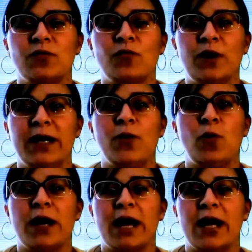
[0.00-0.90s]
reading
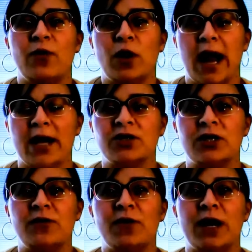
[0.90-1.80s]
what I
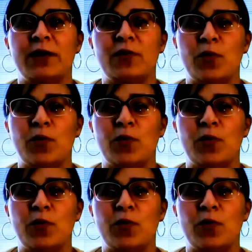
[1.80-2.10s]
actually read,